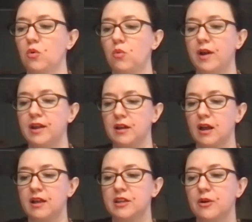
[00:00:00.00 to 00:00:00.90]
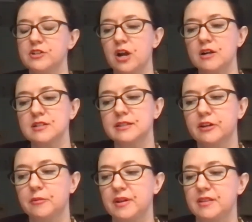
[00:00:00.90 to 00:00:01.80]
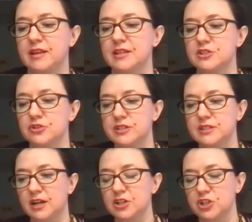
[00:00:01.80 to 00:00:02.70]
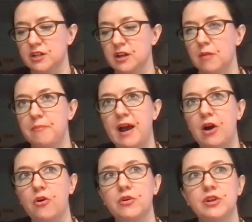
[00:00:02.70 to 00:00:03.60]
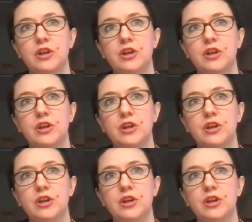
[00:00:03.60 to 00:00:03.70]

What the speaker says: what, I talked a little bit in the history section about,